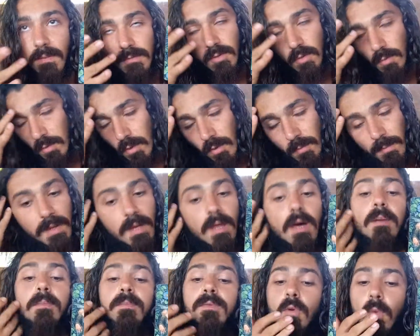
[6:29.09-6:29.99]
to open
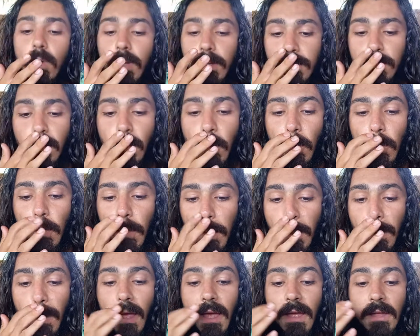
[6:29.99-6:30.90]
up to it more
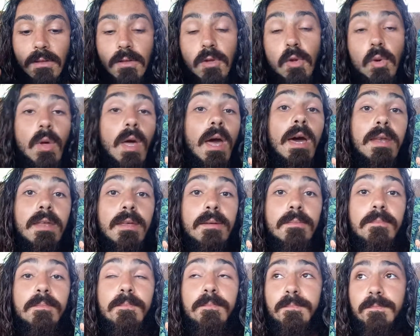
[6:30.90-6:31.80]
and look at him